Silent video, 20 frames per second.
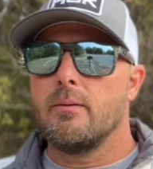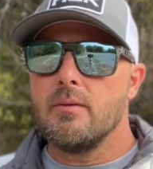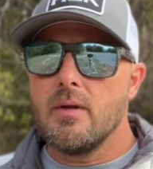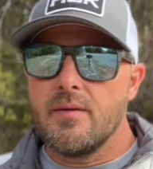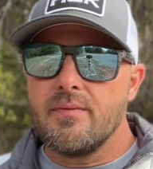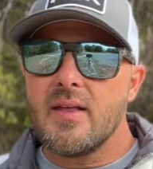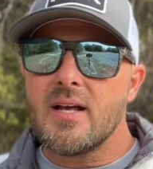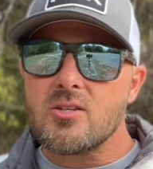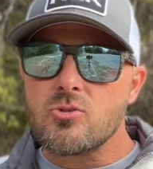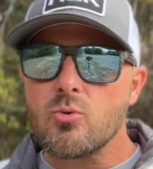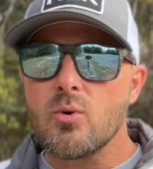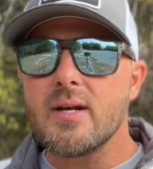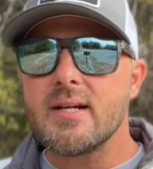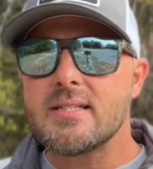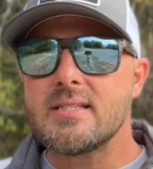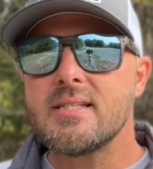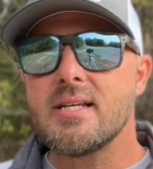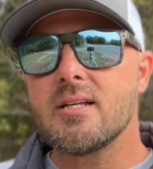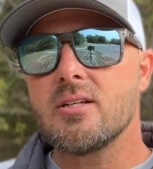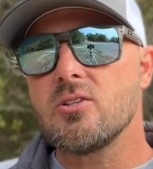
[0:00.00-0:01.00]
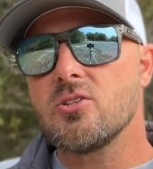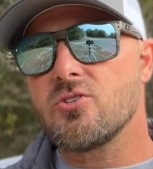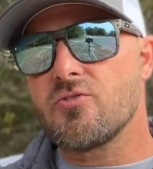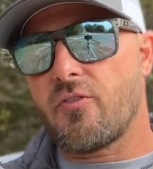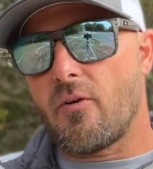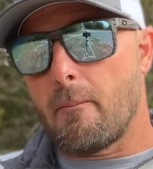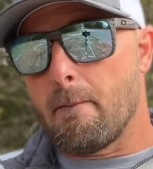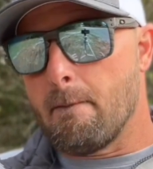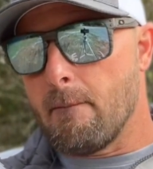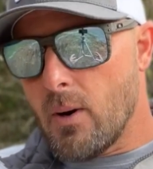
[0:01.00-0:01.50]
That's what it signals for
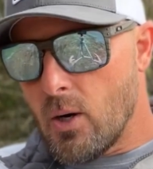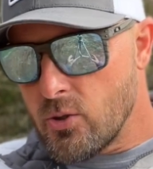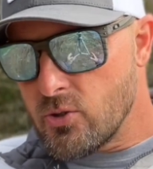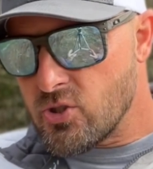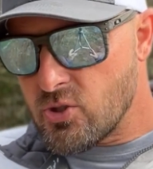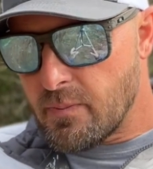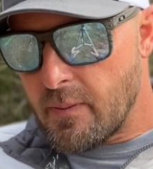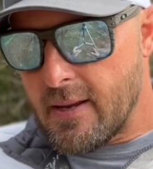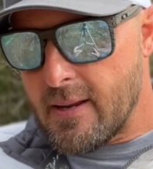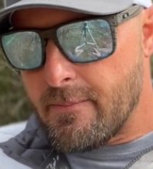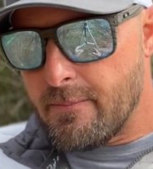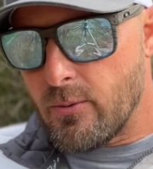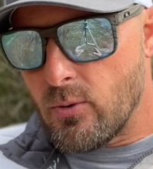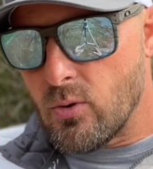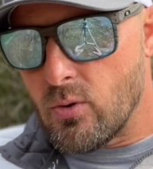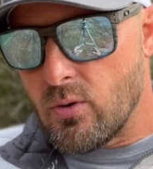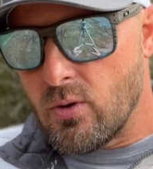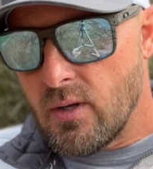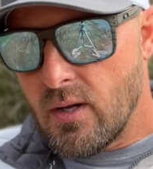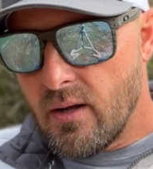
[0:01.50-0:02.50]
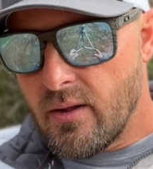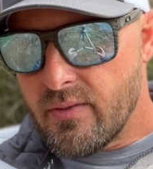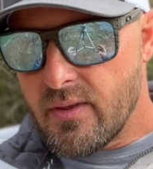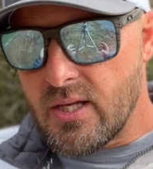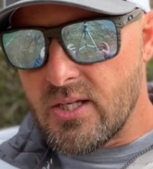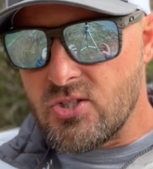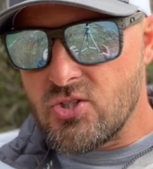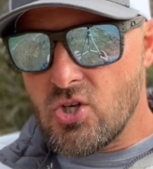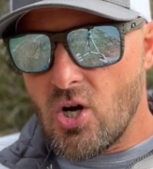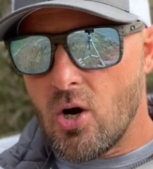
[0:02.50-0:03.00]
most people
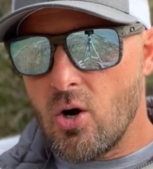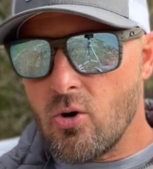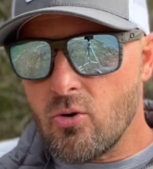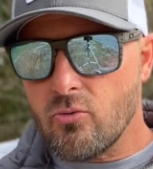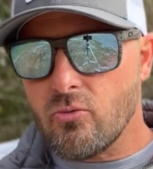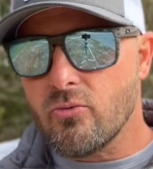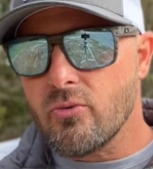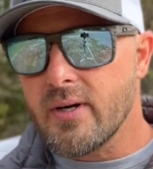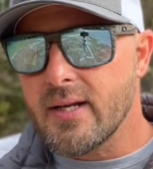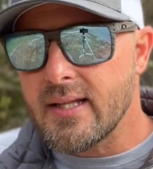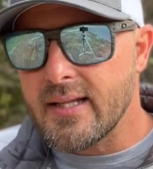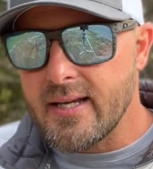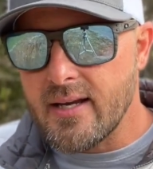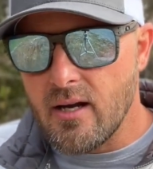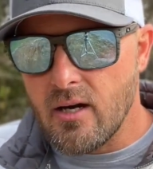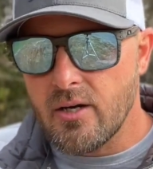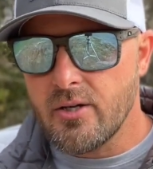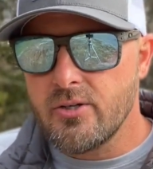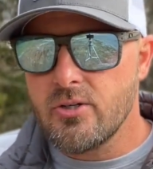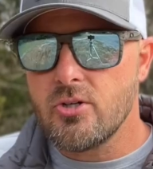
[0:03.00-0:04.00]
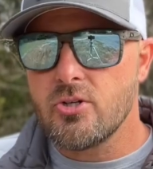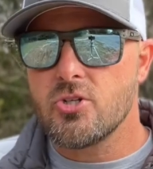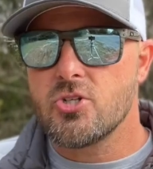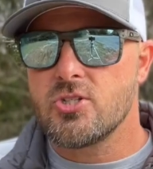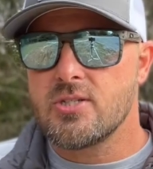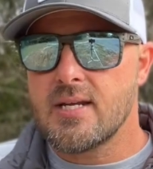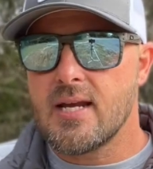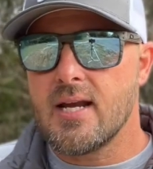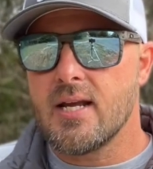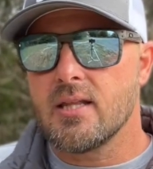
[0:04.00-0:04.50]
that don't really
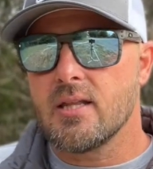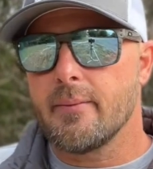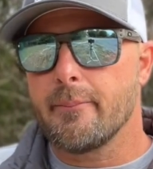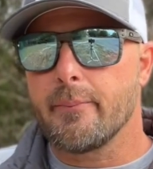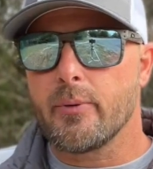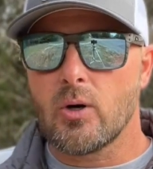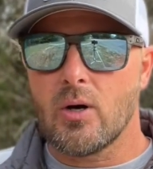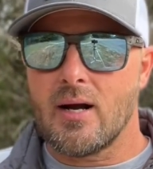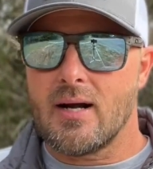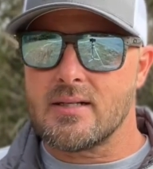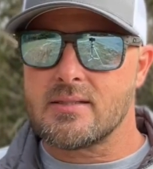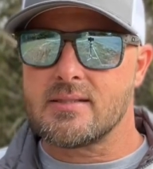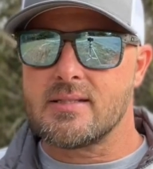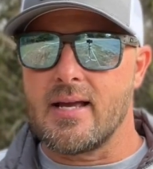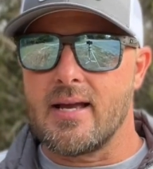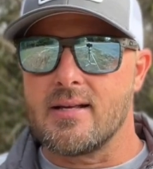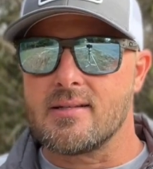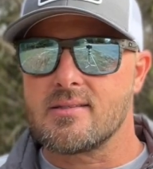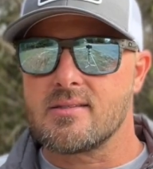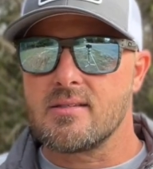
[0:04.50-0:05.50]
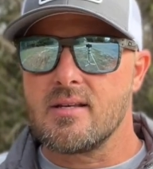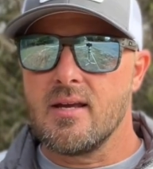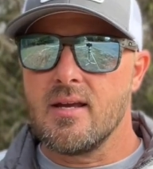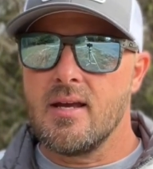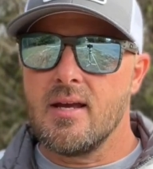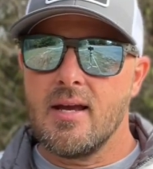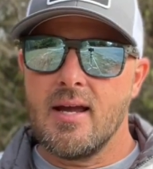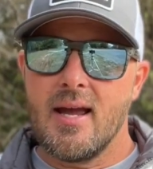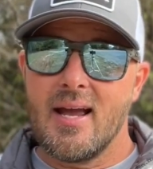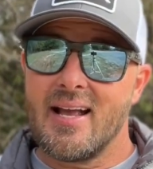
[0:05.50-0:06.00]
understand the process.
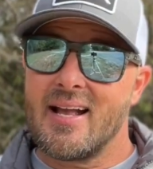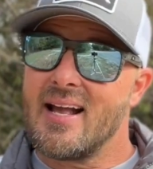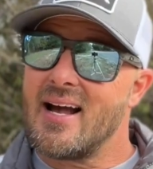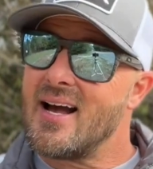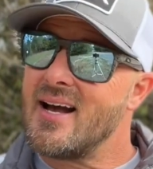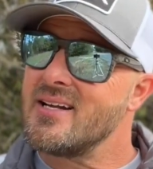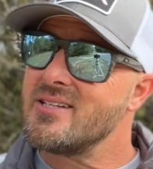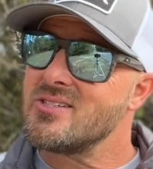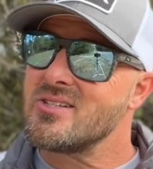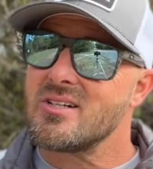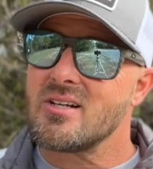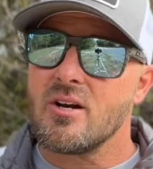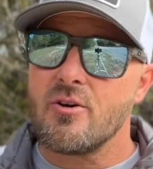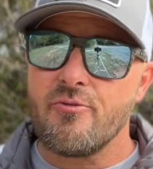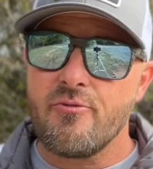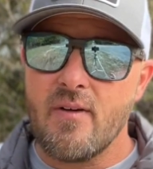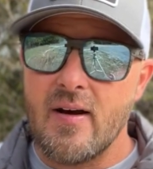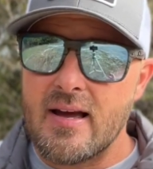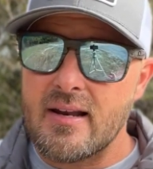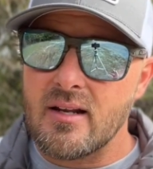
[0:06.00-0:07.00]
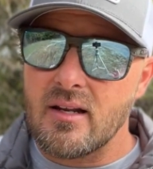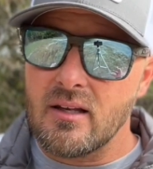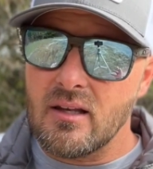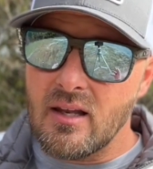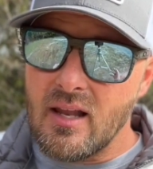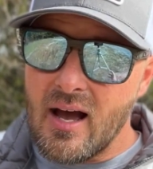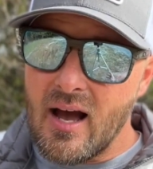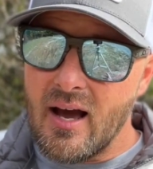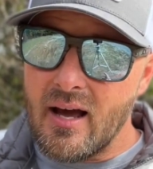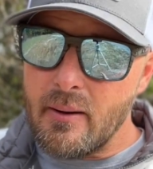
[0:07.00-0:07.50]
And guys, you're gonna find a
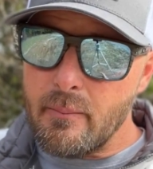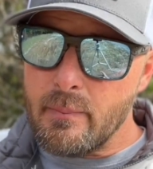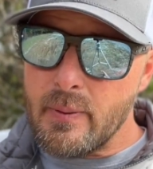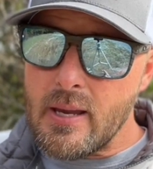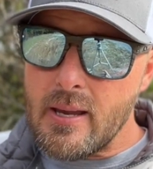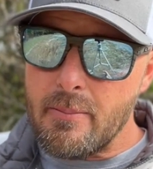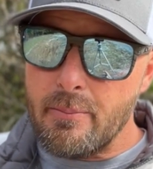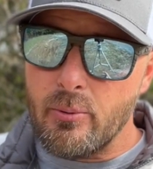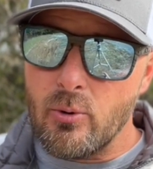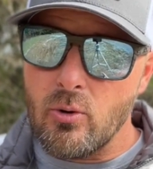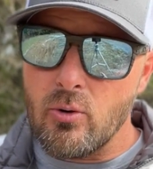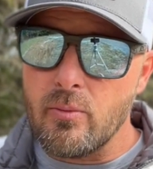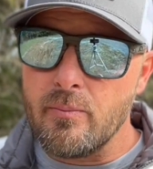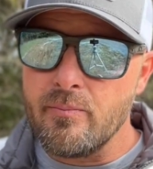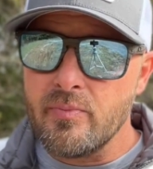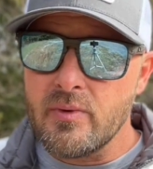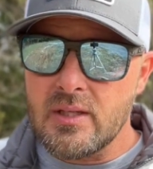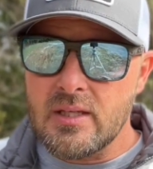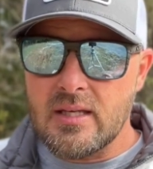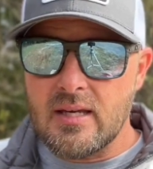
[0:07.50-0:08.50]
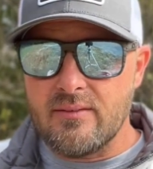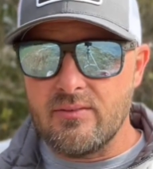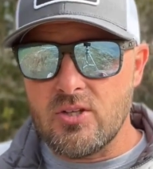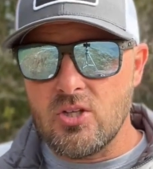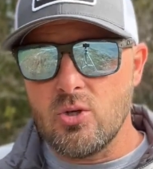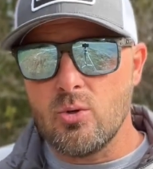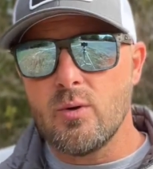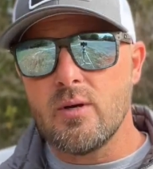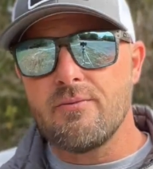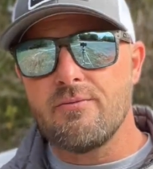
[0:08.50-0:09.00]
lot of people giving
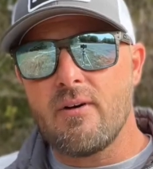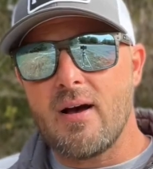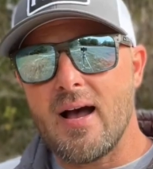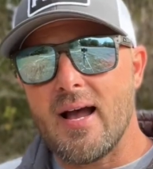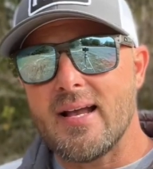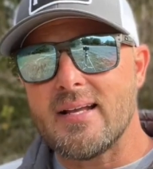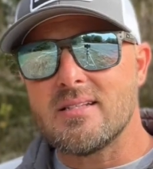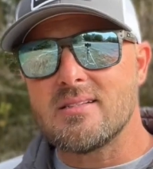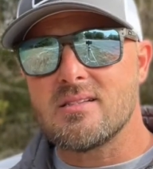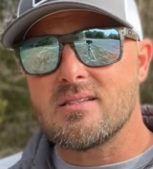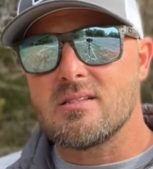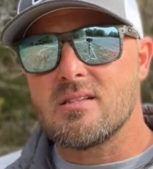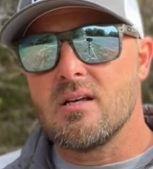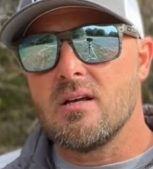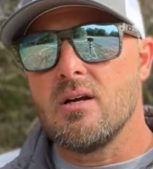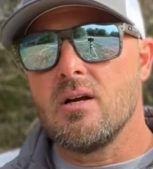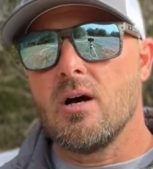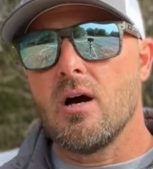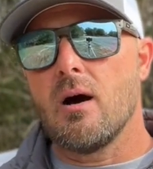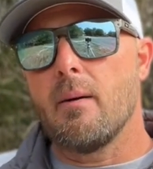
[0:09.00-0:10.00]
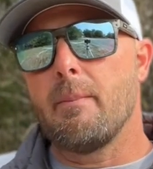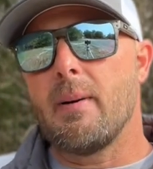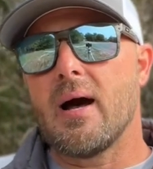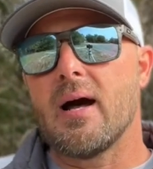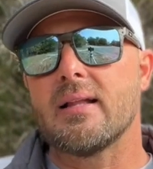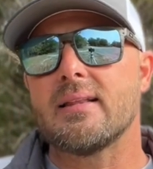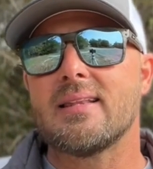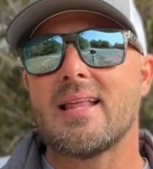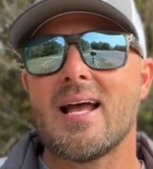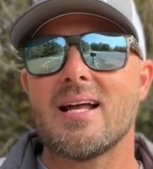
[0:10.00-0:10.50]
you advice
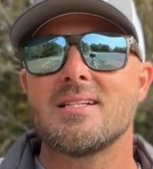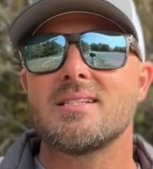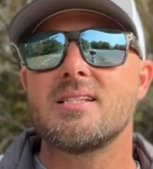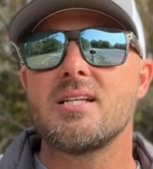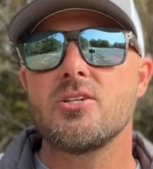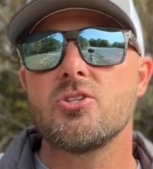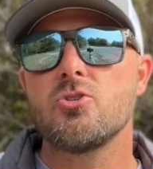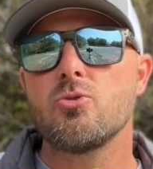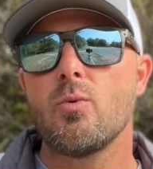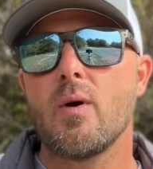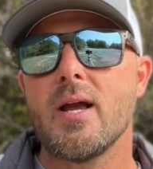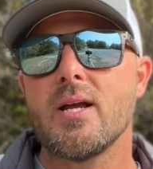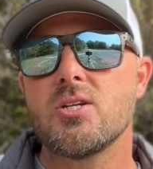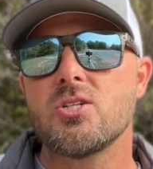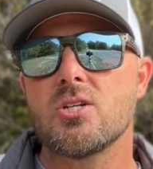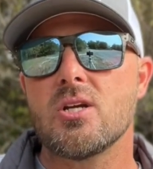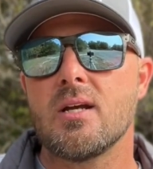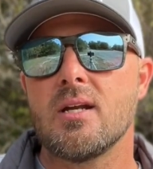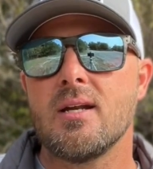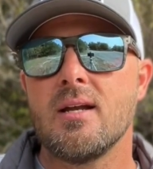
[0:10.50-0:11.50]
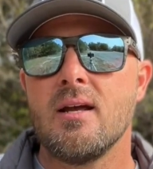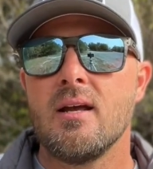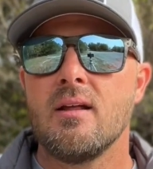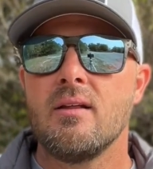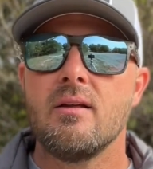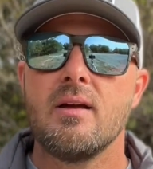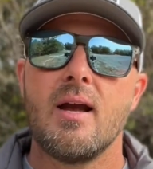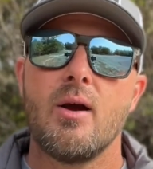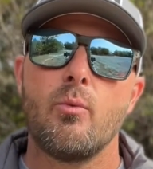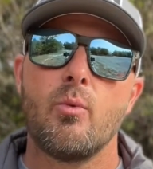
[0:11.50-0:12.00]
about that situation
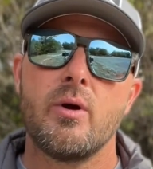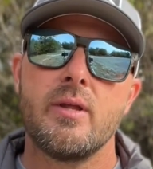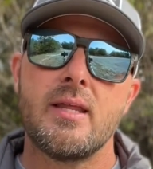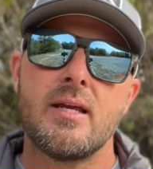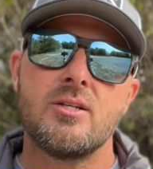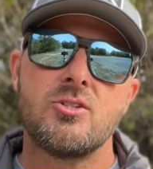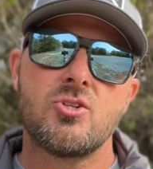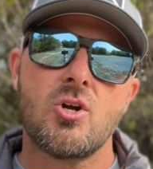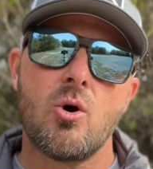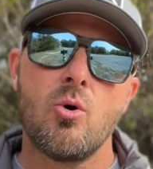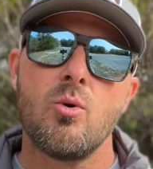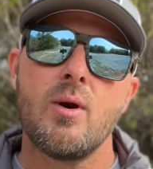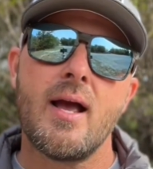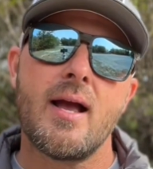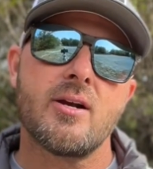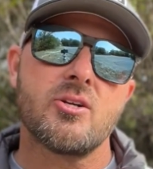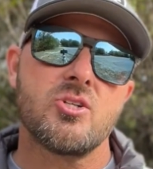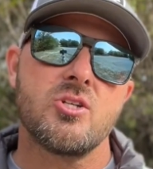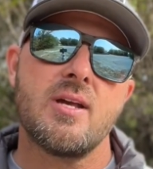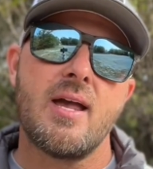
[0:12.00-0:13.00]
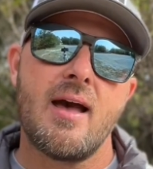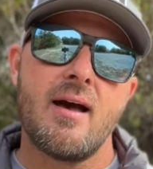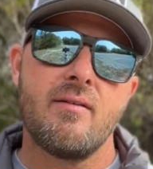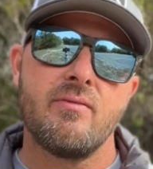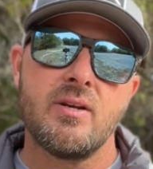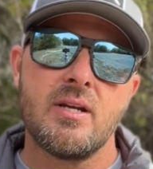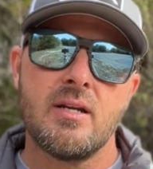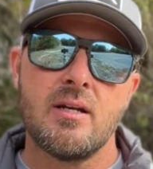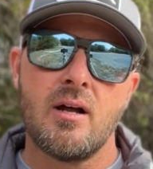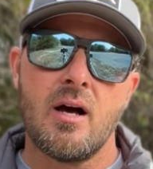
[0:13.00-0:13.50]
when they don't actually have
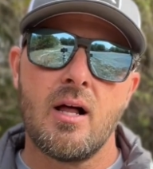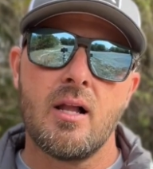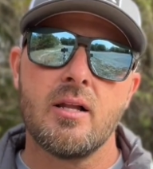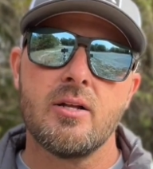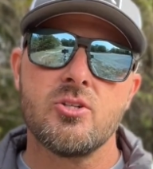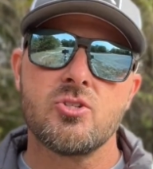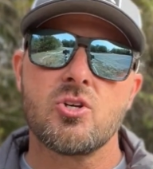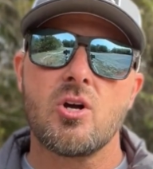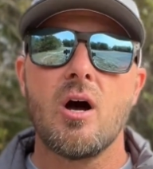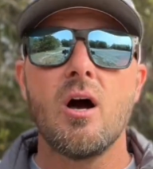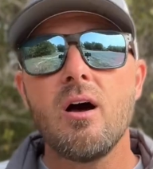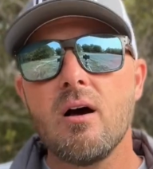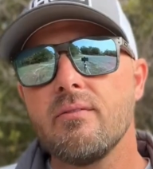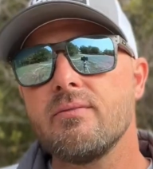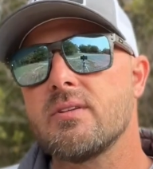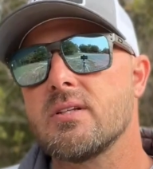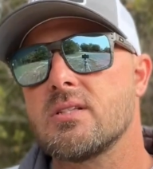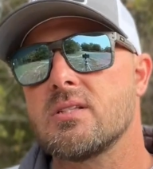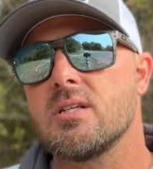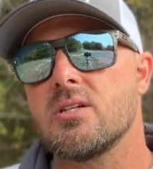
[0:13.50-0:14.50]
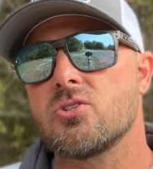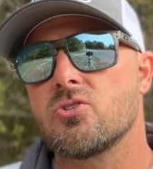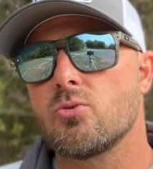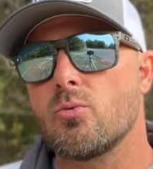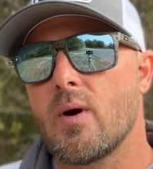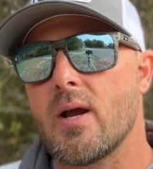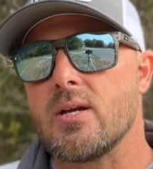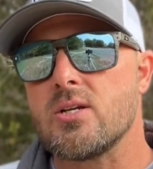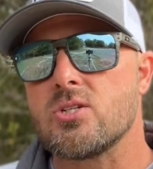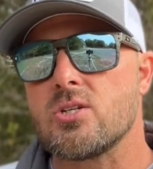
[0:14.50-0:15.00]
any knowledge of the
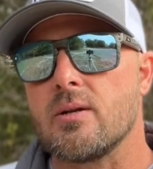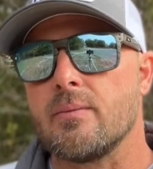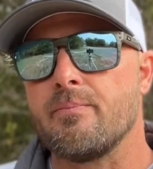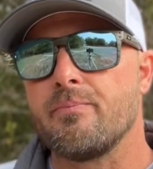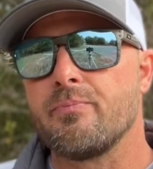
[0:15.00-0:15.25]
situation.